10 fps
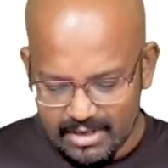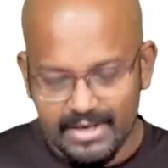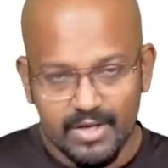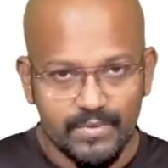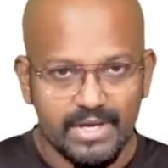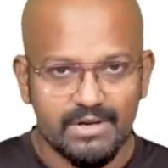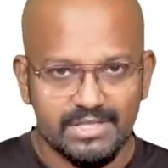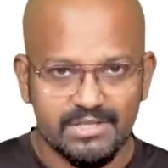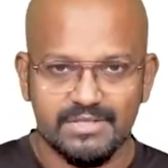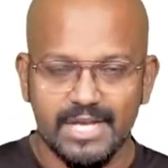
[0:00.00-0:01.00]
Here we are
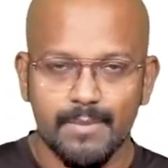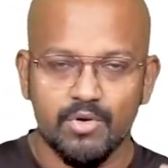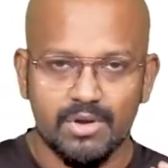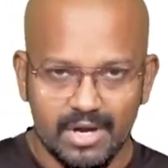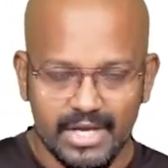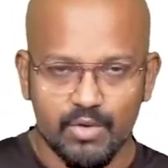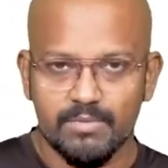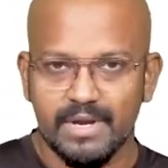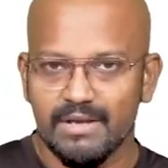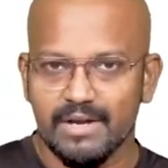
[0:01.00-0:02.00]
discussing about acute
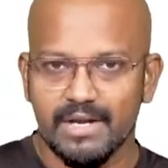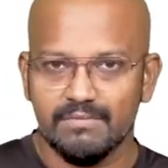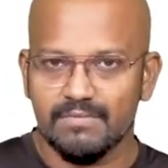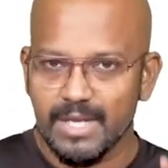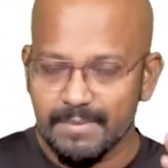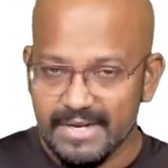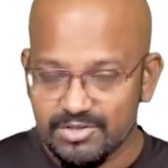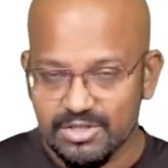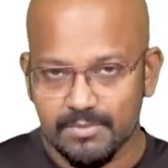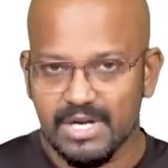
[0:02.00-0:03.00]
migraine, three major
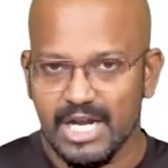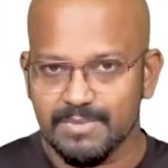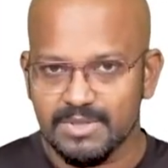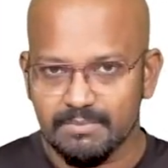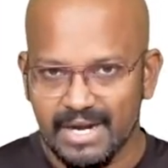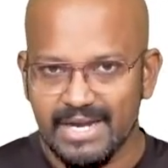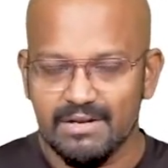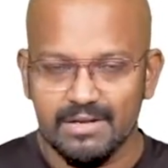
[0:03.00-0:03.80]
subtypes: mild,